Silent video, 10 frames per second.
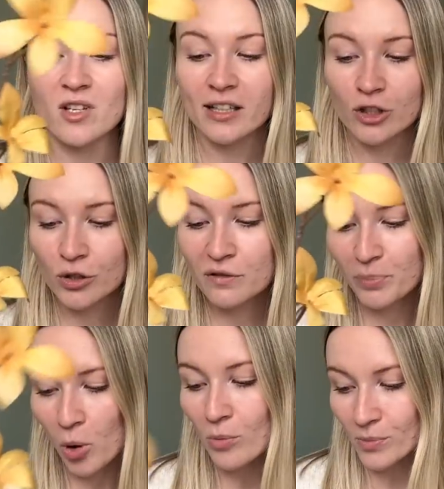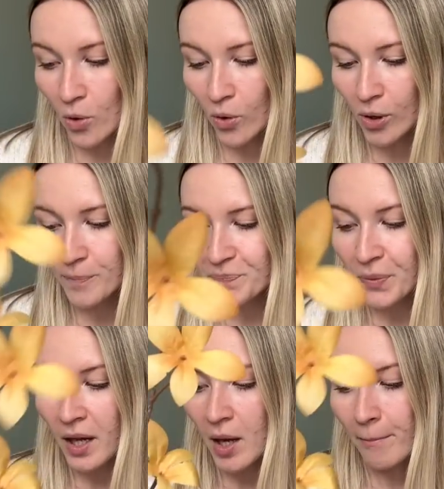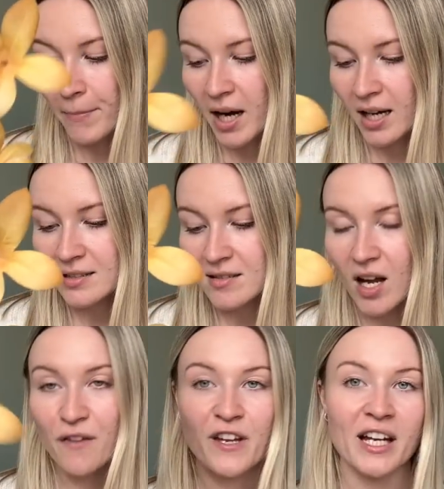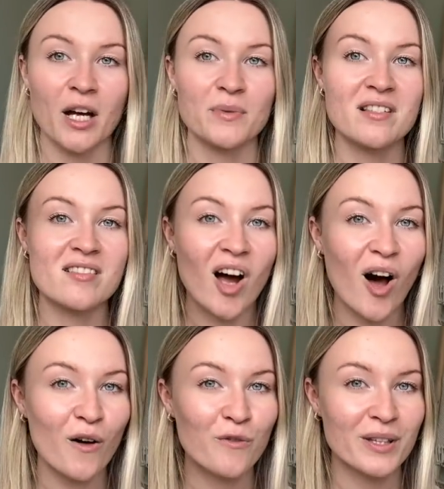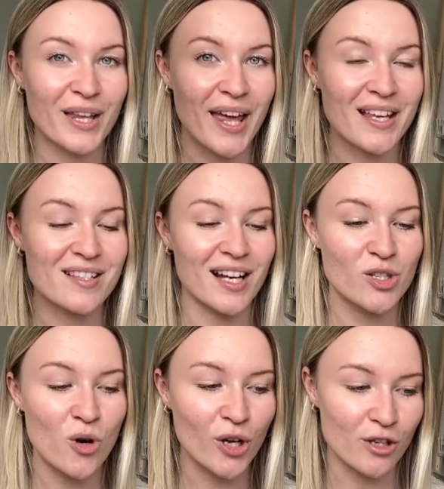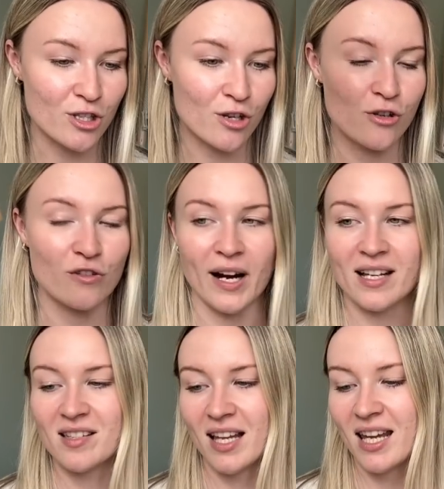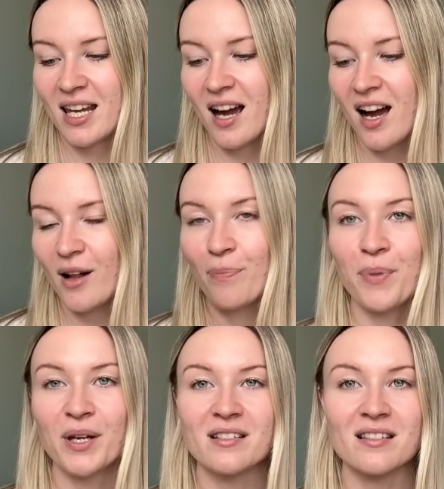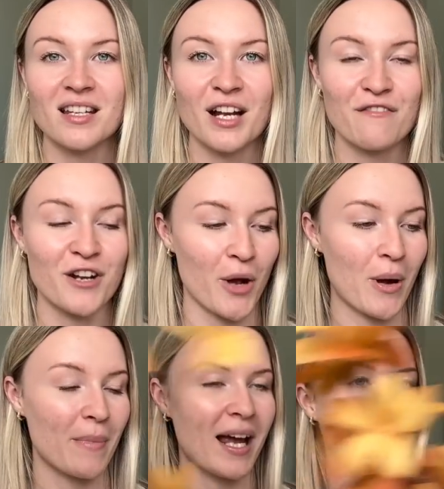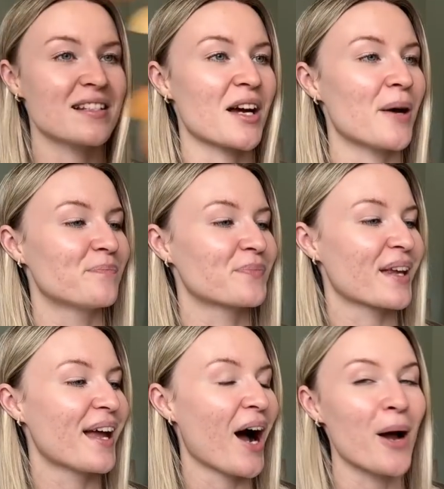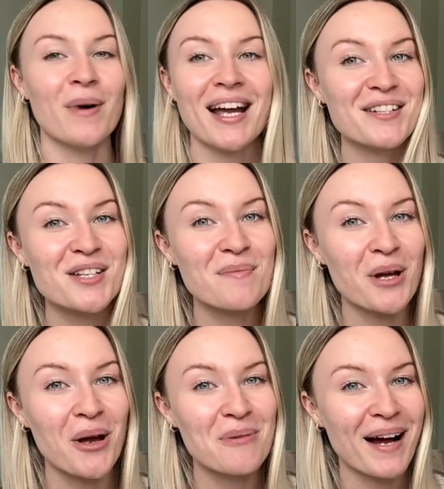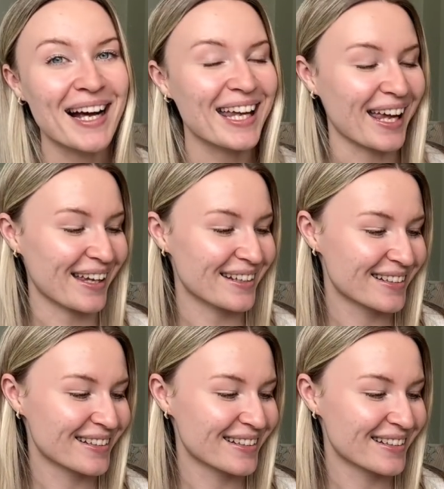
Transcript: I could have bought more, but I figured I would start off with these and not go too crazy. But you never know, I might end up going back in.